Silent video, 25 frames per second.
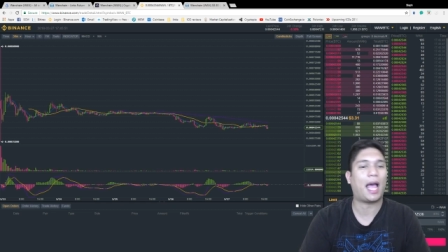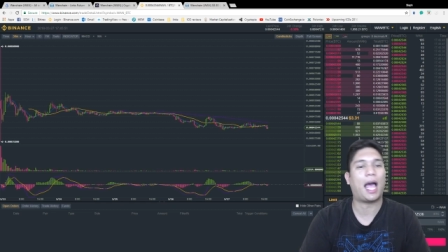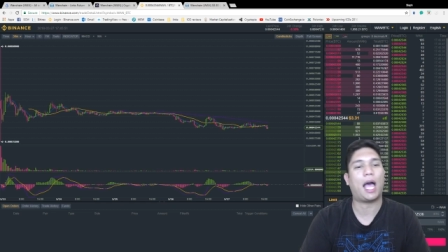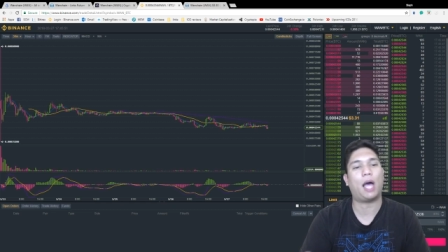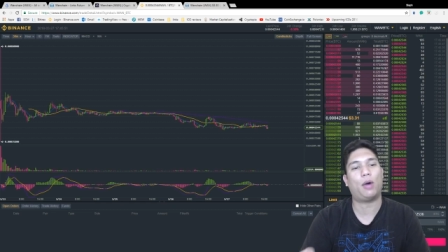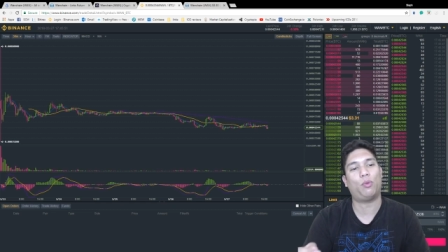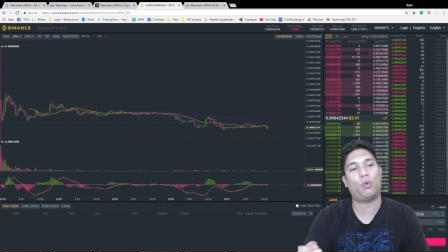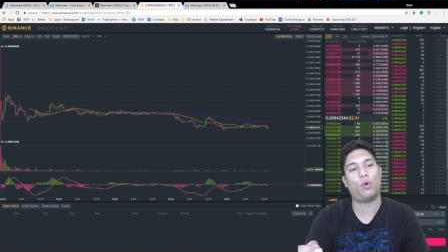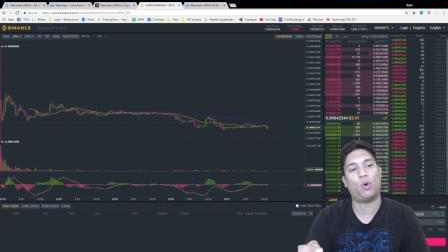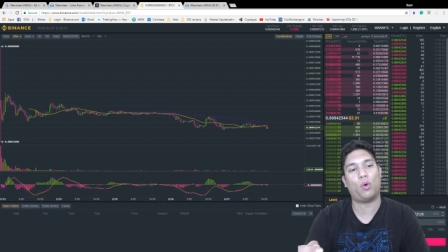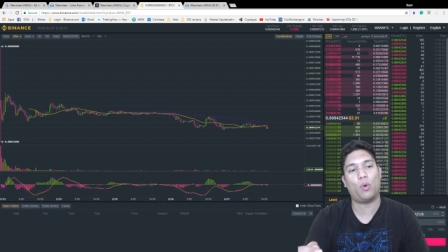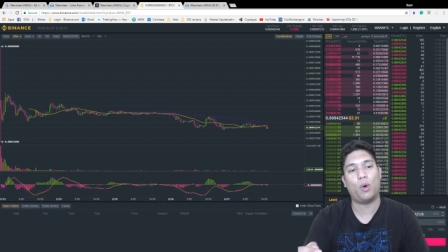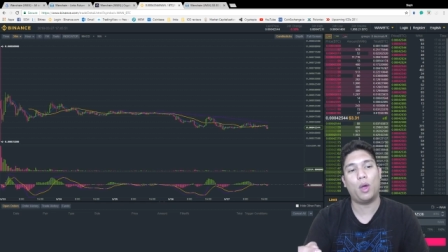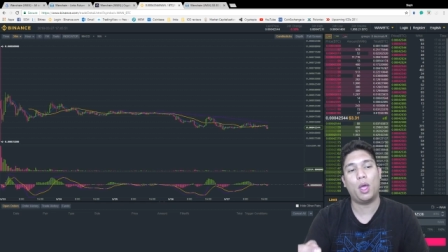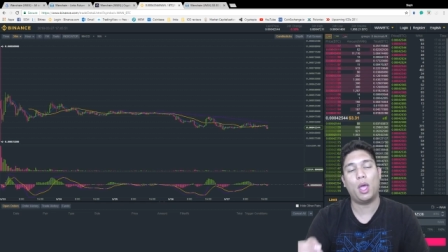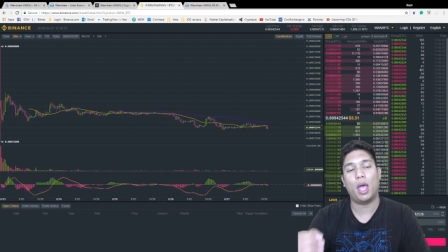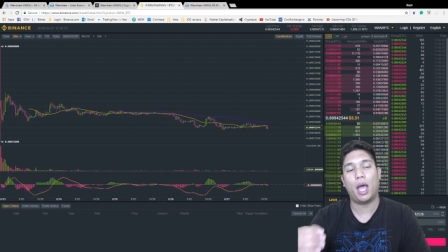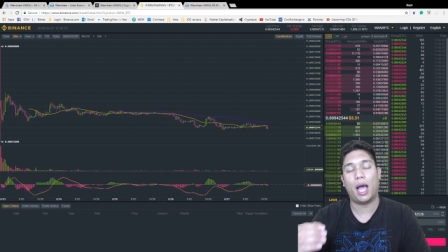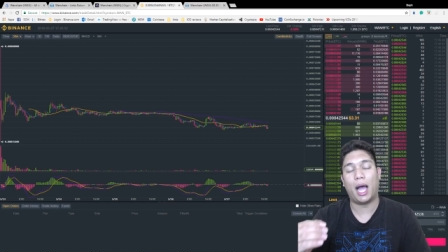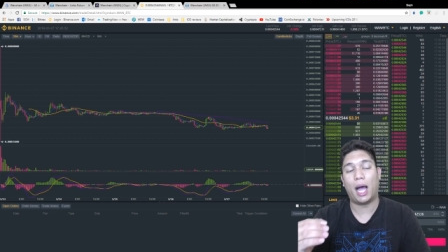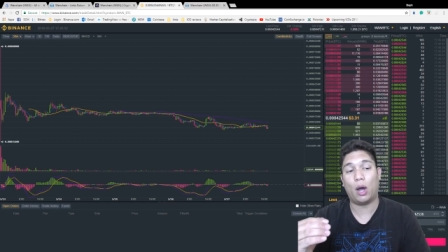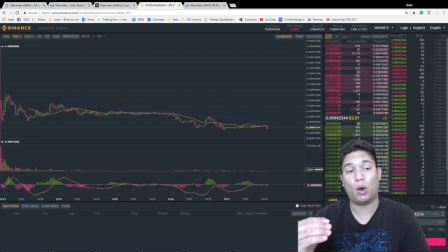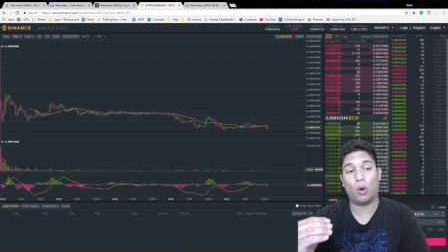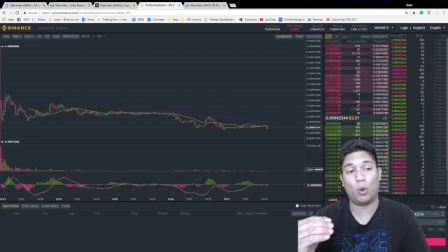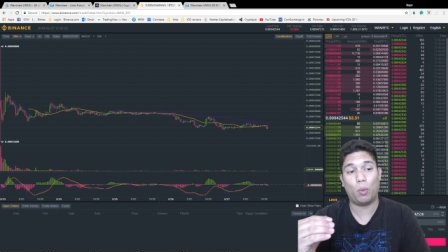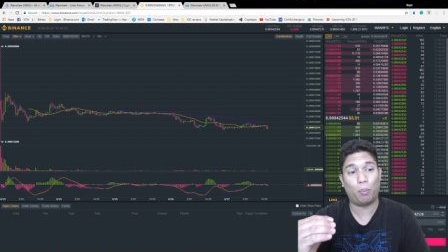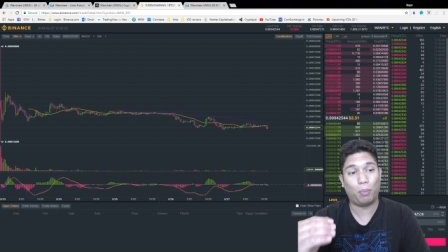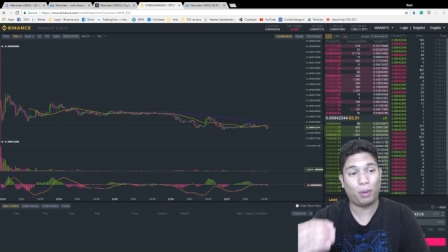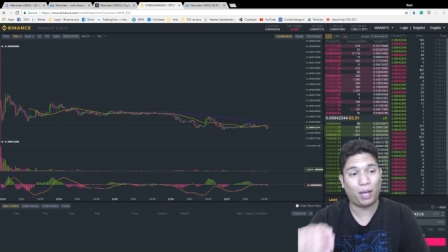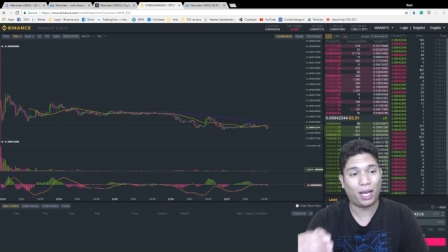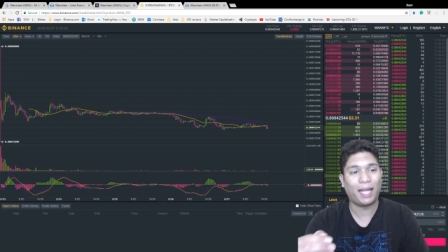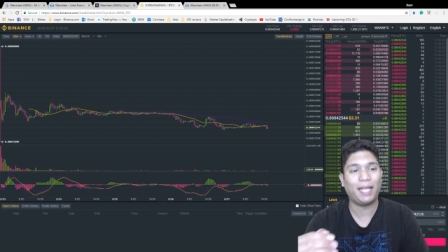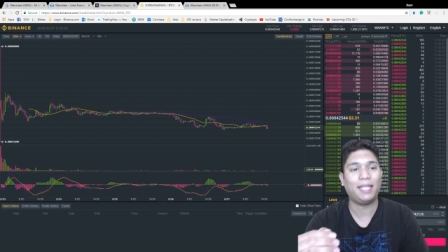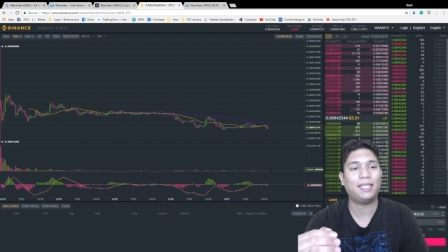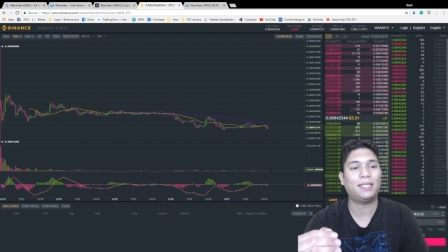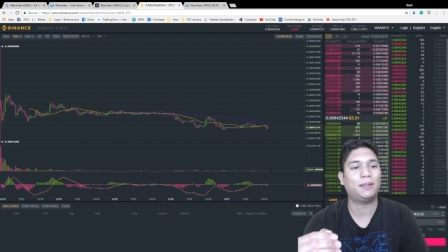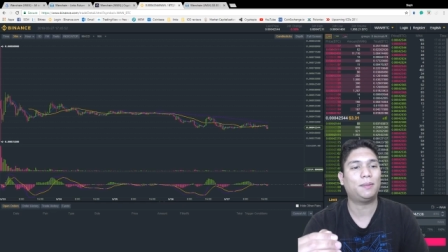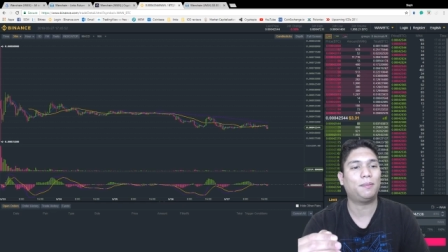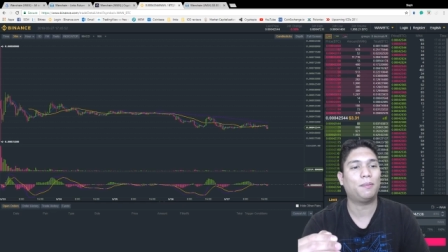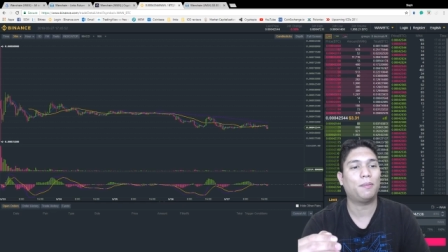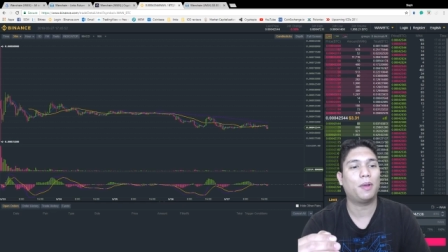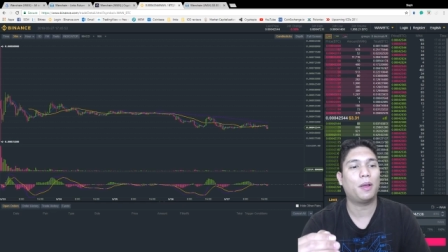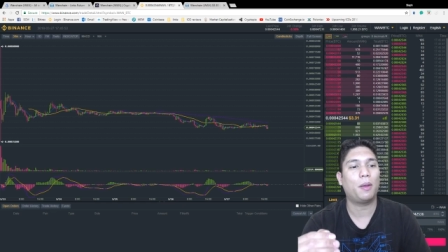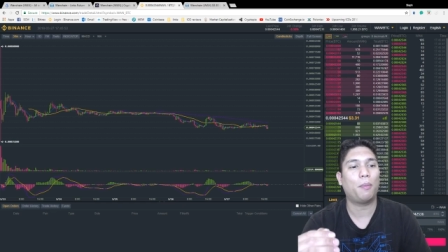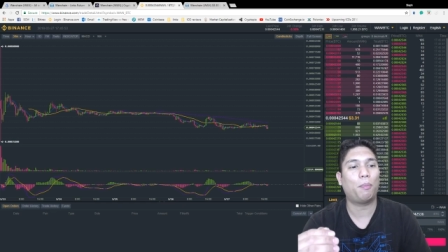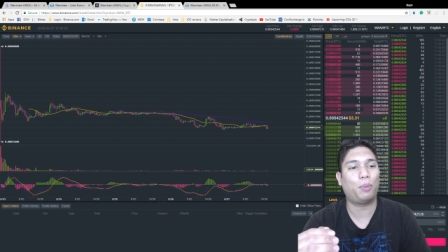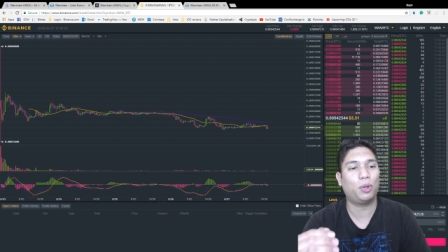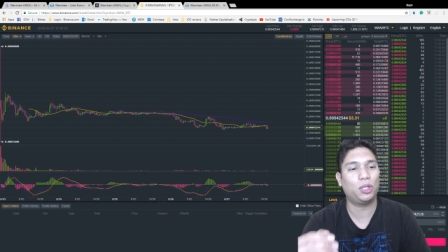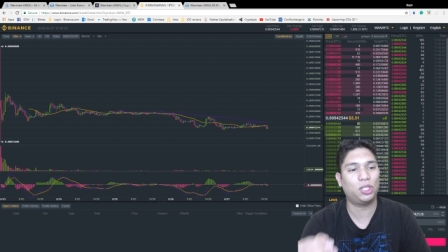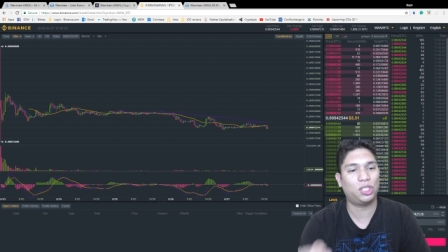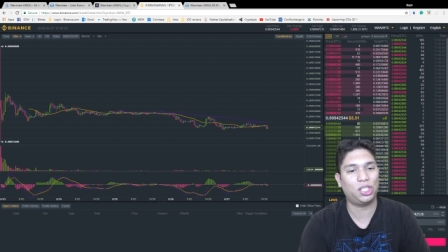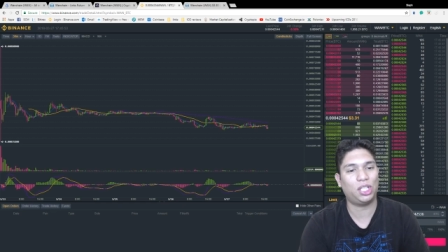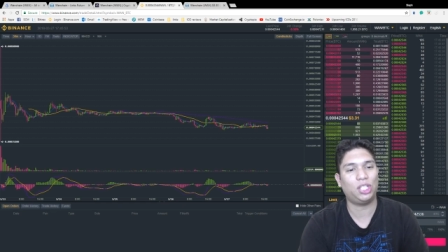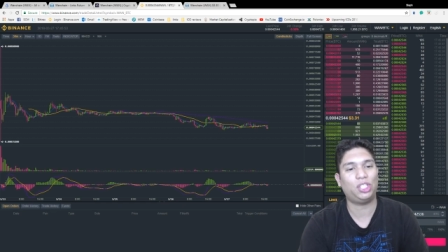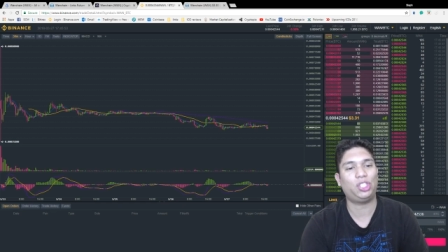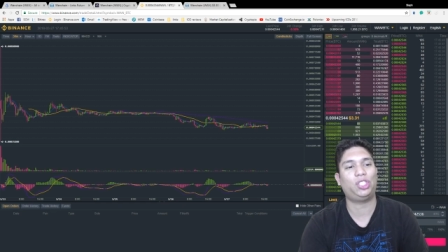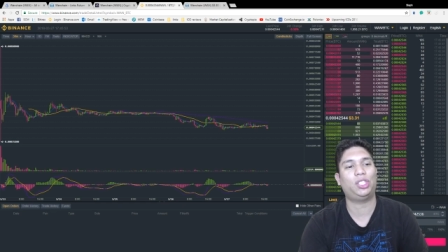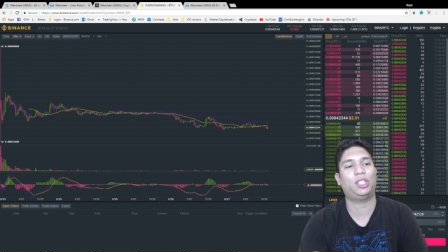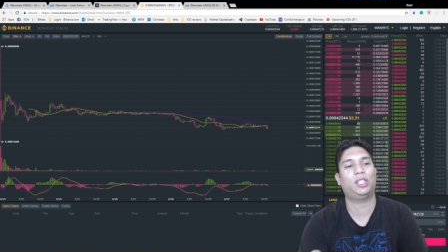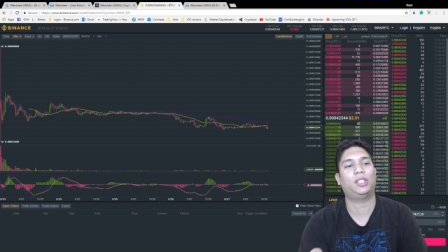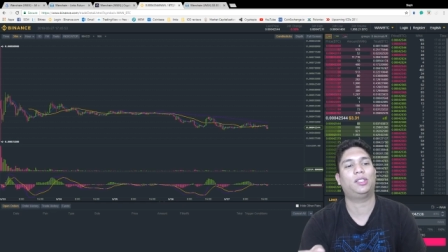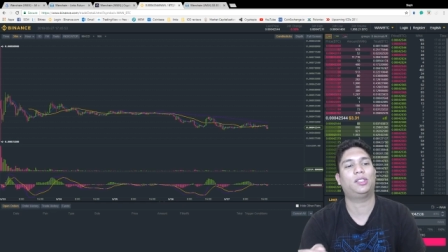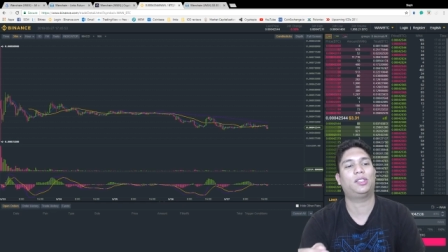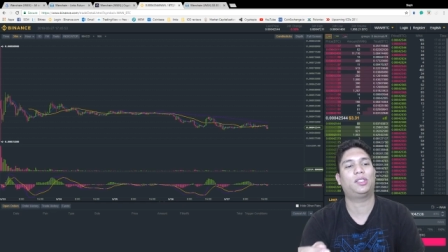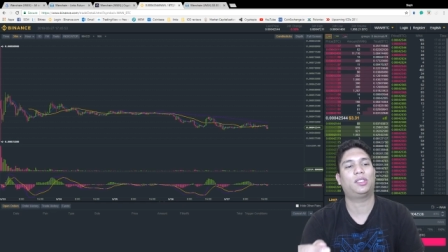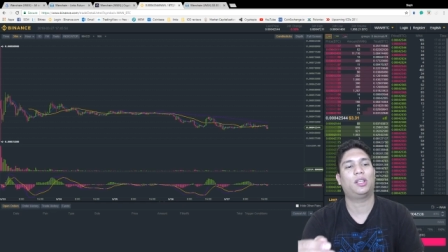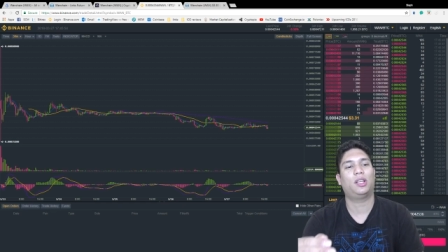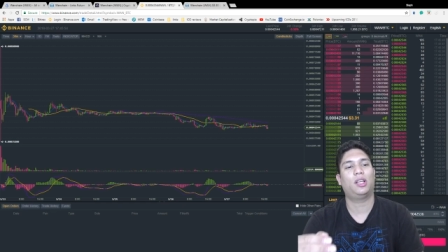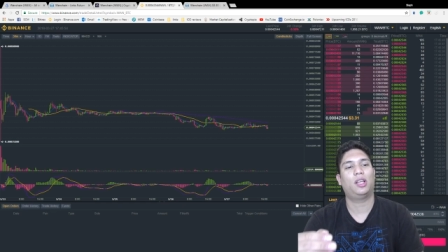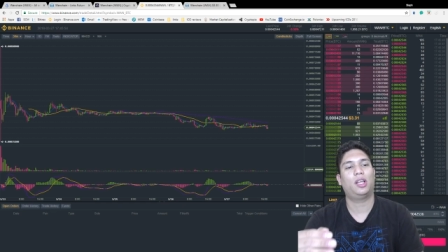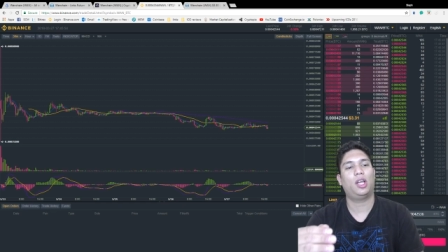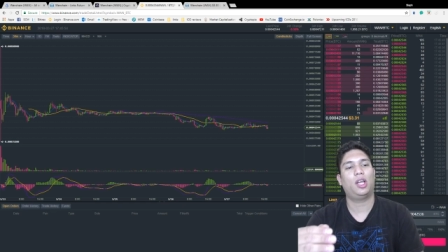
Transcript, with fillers: I will I'll place positions